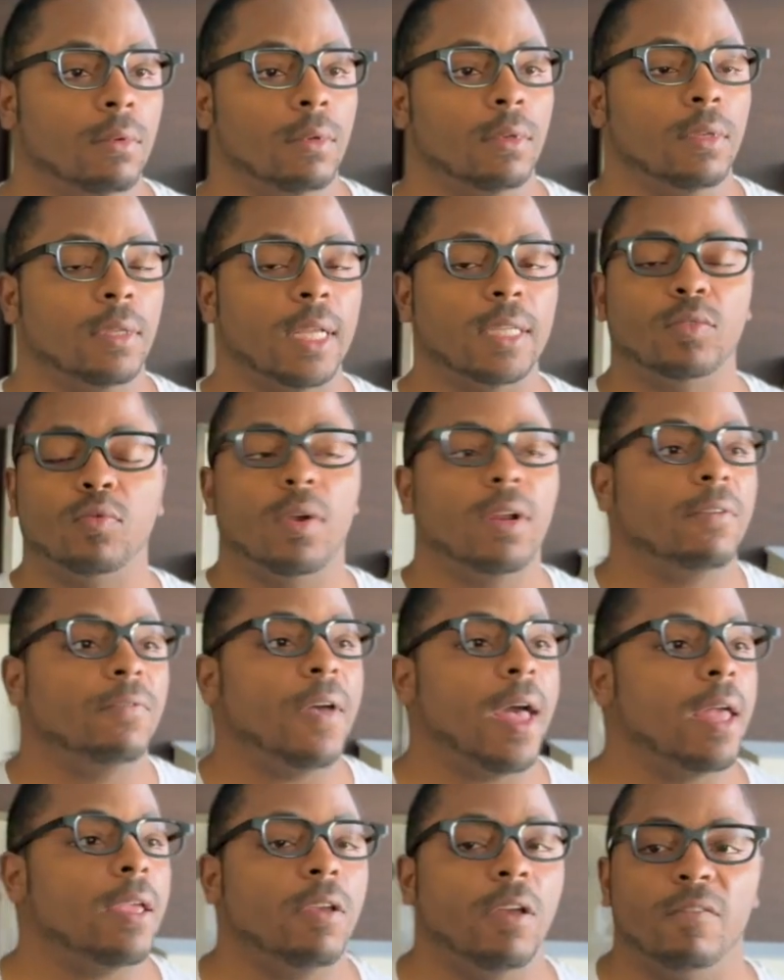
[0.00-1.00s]
That's where the
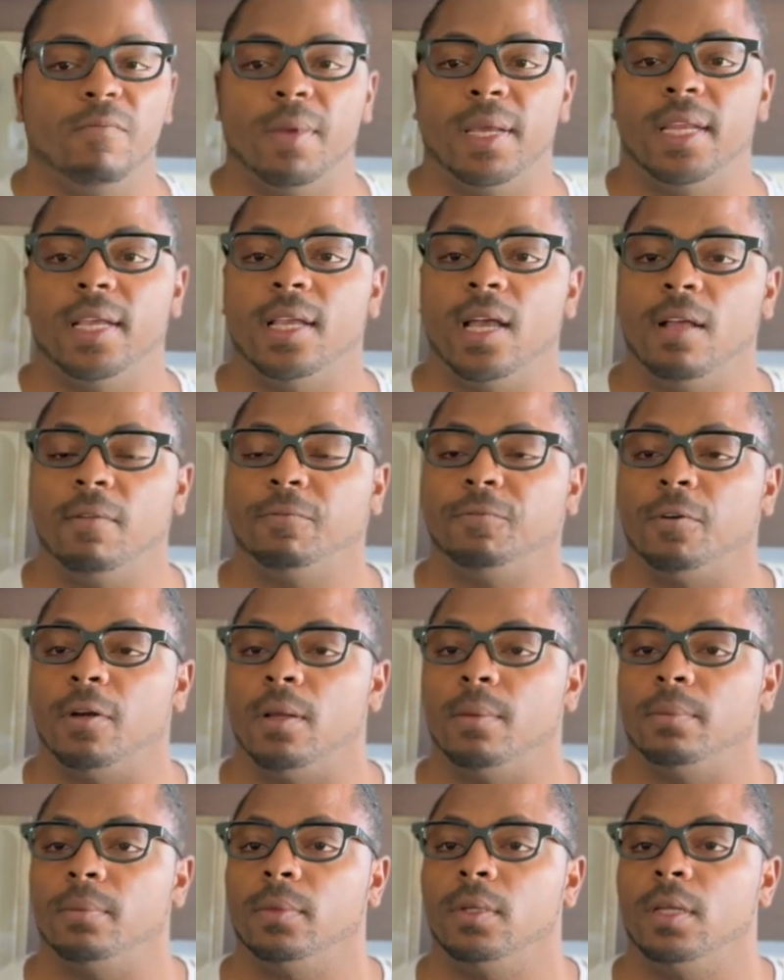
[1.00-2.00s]
value of money comes from.
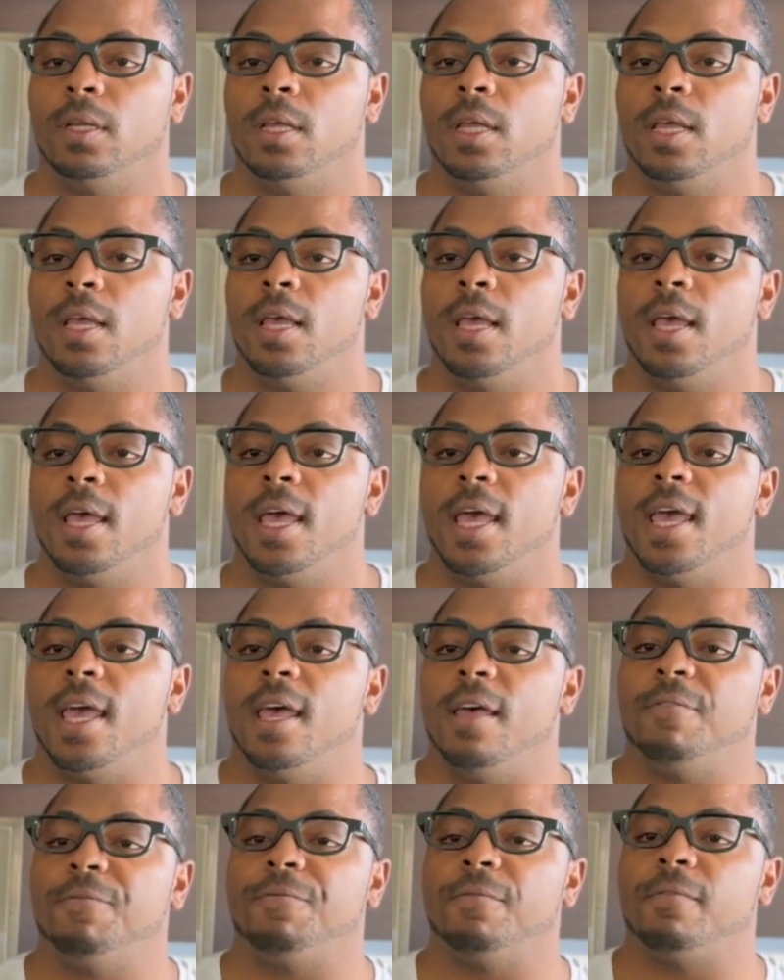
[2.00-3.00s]

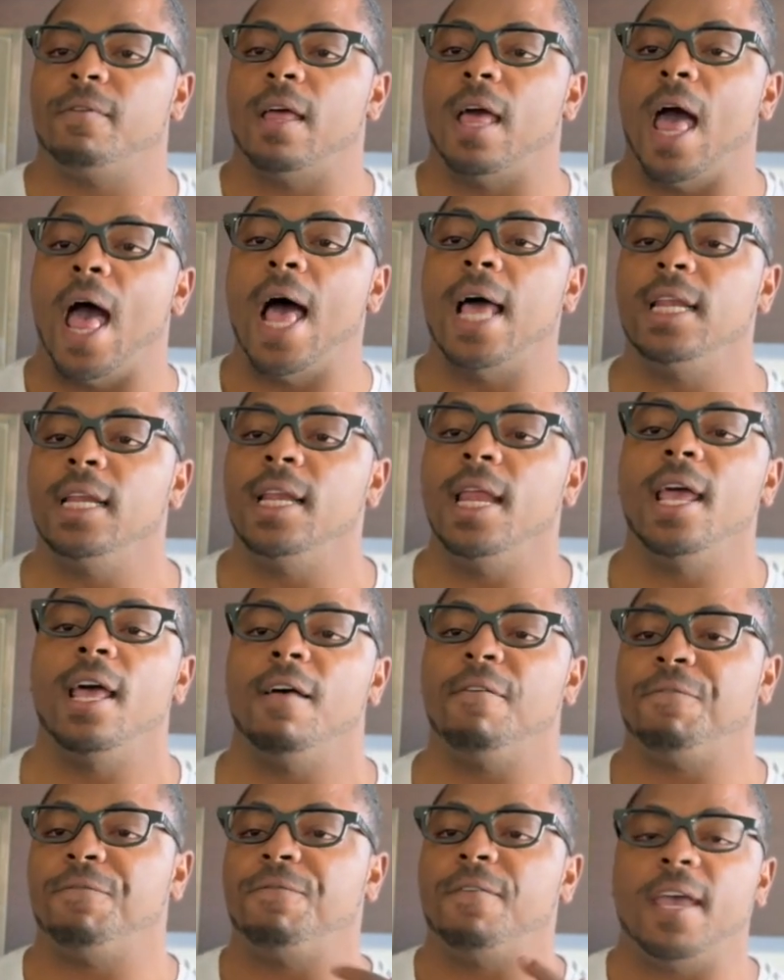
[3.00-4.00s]
If I didn't
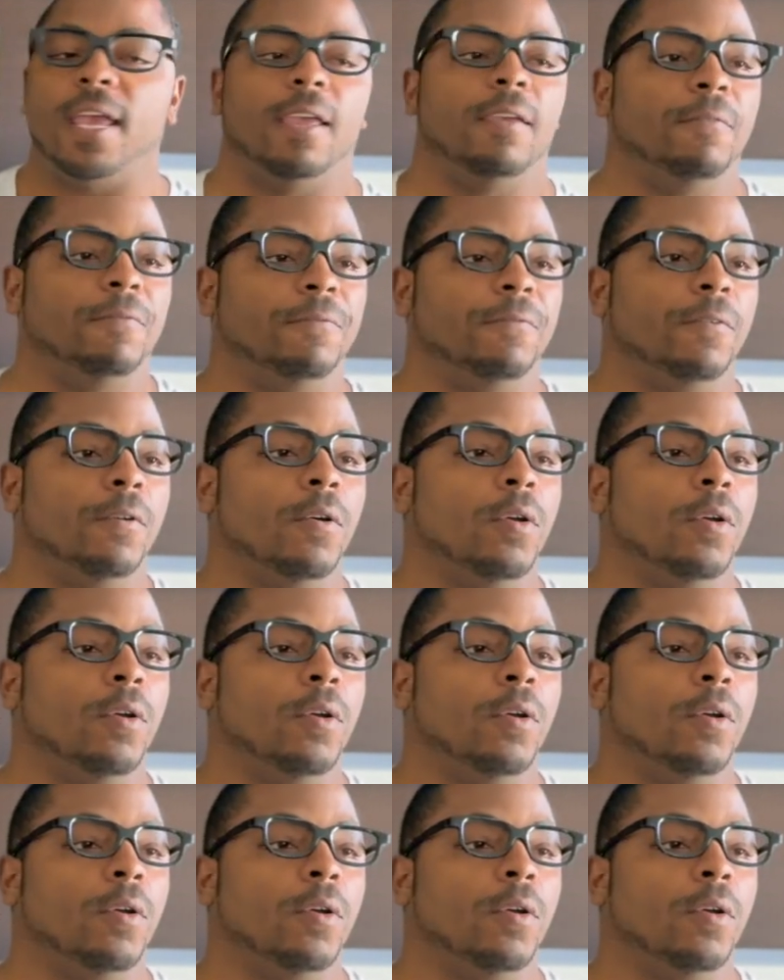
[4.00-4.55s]
have faith,